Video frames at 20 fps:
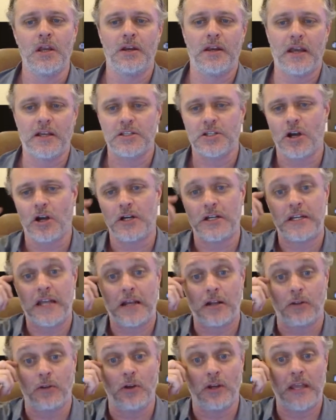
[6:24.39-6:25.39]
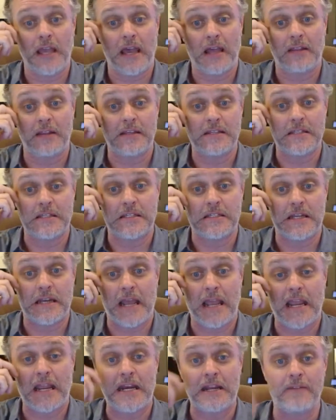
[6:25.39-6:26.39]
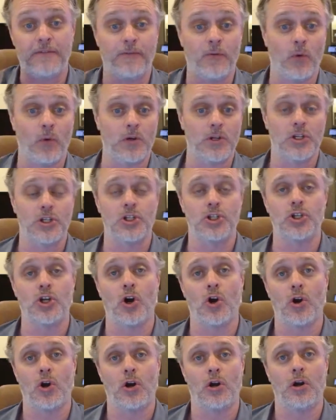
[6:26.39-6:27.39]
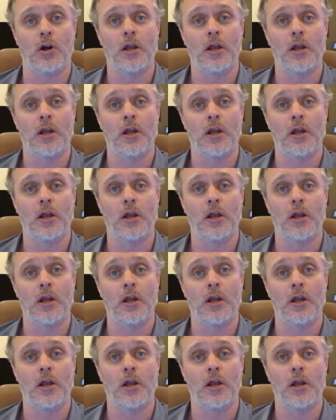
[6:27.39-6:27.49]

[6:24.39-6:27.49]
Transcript: Next card to take a look at, this is an 84 star